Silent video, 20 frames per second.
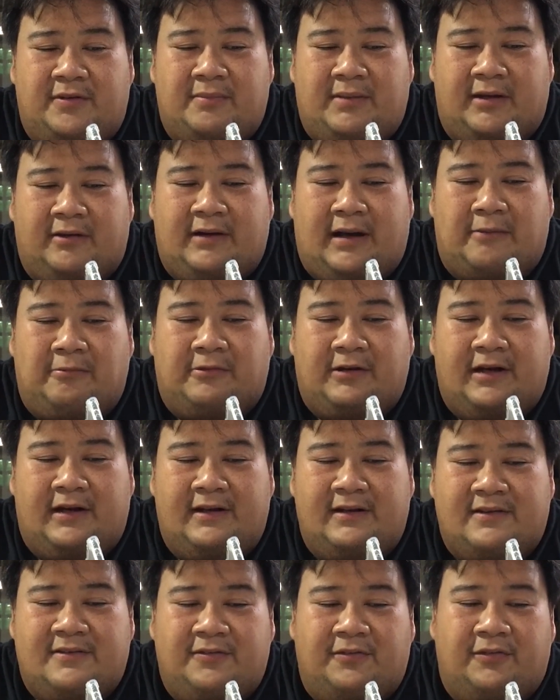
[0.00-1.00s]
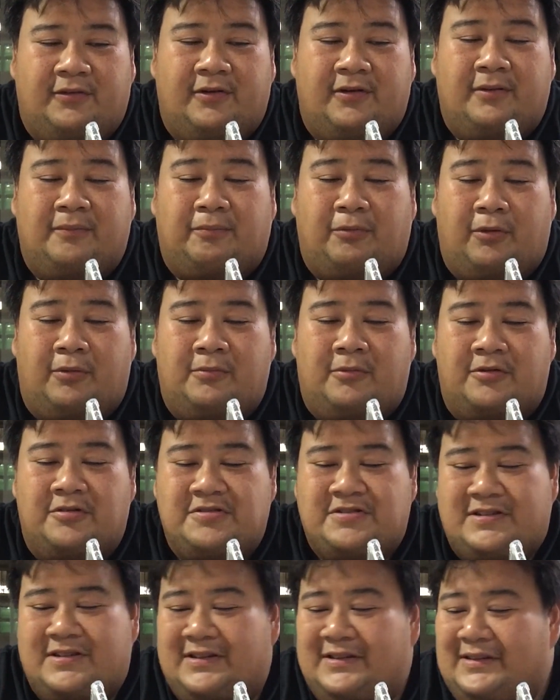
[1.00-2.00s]
my Grab credits for
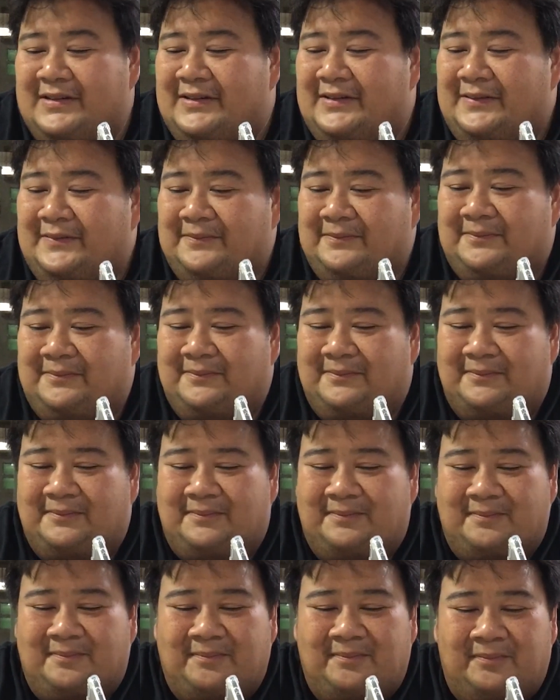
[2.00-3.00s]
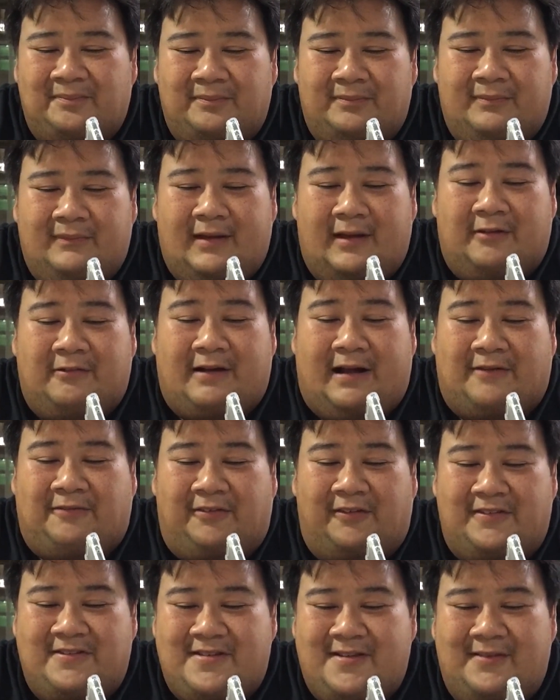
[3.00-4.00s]
promos and
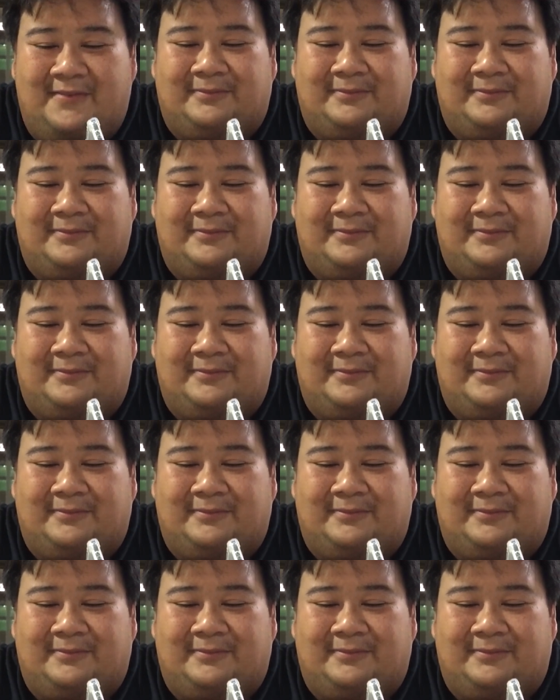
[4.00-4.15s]
raffles.